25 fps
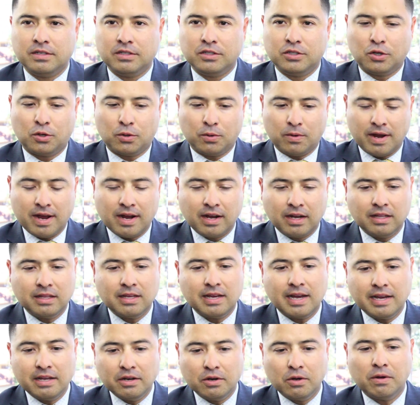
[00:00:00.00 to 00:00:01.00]

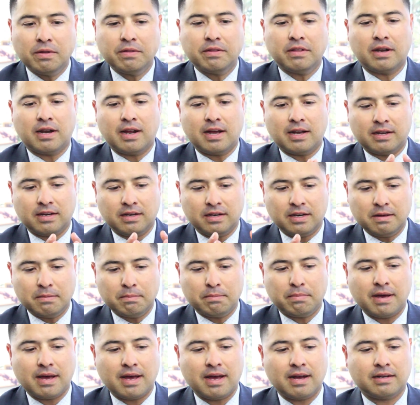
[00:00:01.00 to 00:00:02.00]
directly, I know that I could
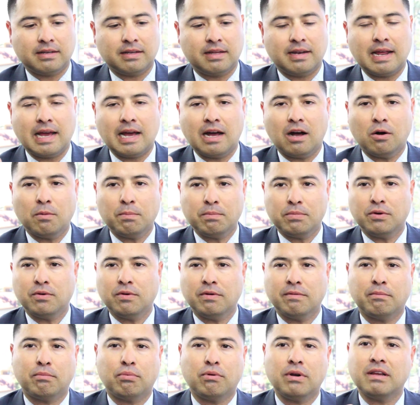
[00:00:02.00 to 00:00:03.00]
impact and help you
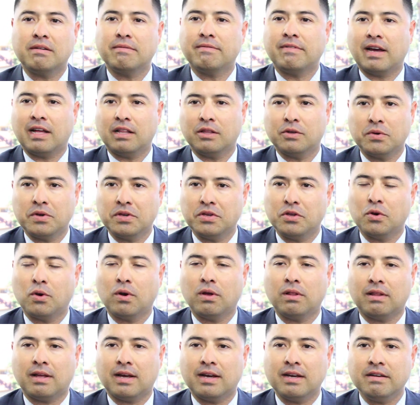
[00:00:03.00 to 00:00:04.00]
and bring value in
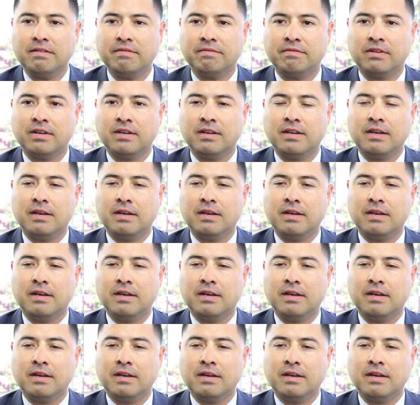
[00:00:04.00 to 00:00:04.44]
your life.